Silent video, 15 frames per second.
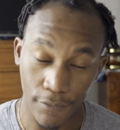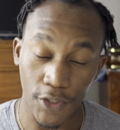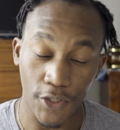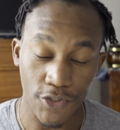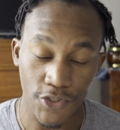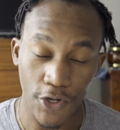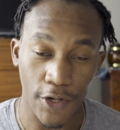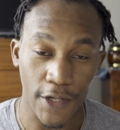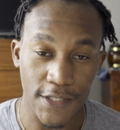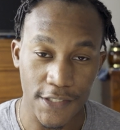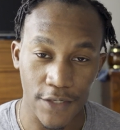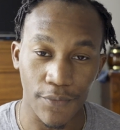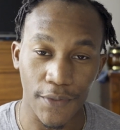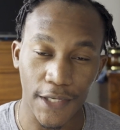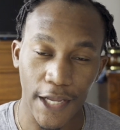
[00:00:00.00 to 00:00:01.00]
Started as
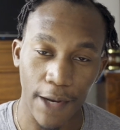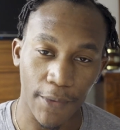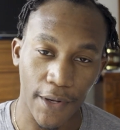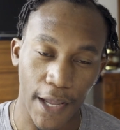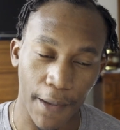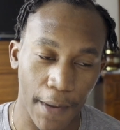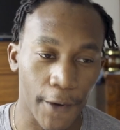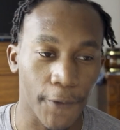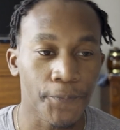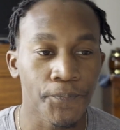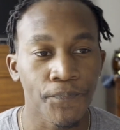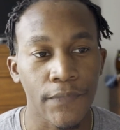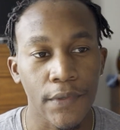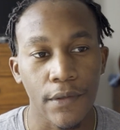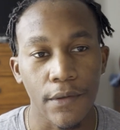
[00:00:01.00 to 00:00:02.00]
in when the camera came out.
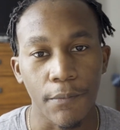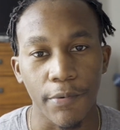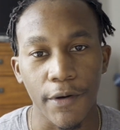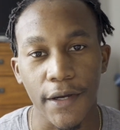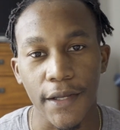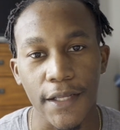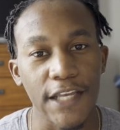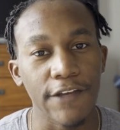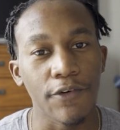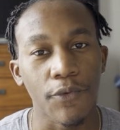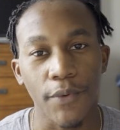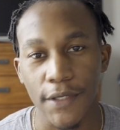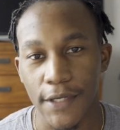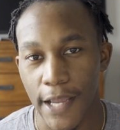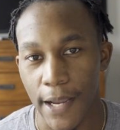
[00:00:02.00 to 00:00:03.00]
But even
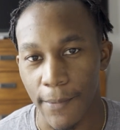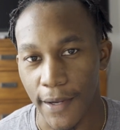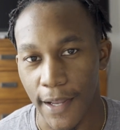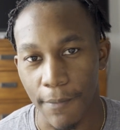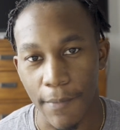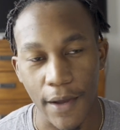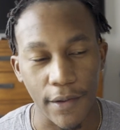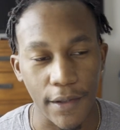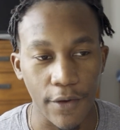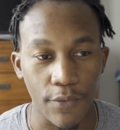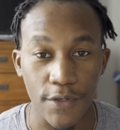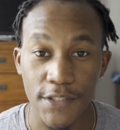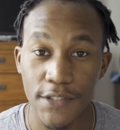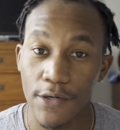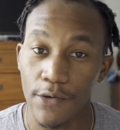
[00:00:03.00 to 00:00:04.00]
when the camera came out, it
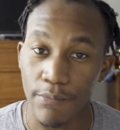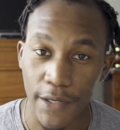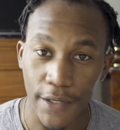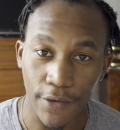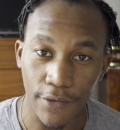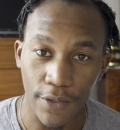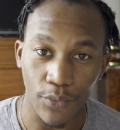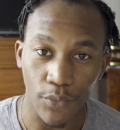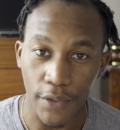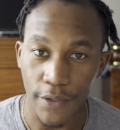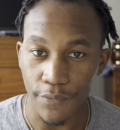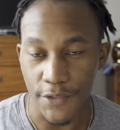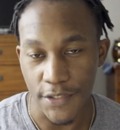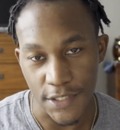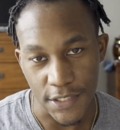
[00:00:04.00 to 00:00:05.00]
was still better than
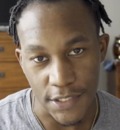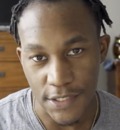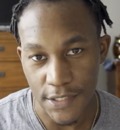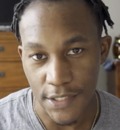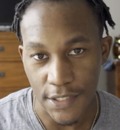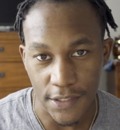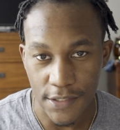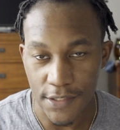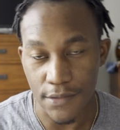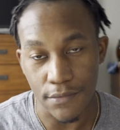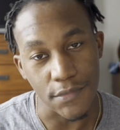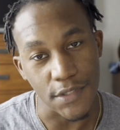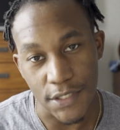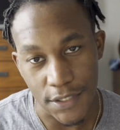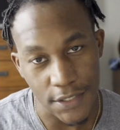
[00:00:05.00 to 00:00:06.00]
what the Z6
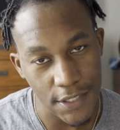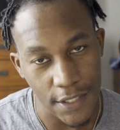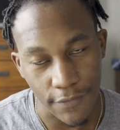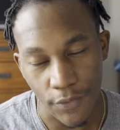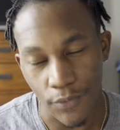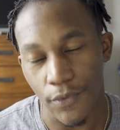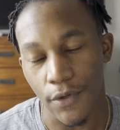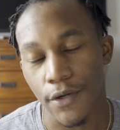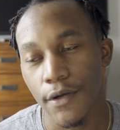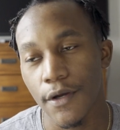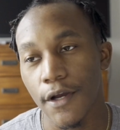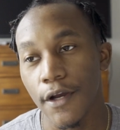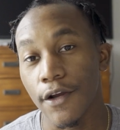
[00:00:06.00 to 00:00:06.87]
and Z7 were.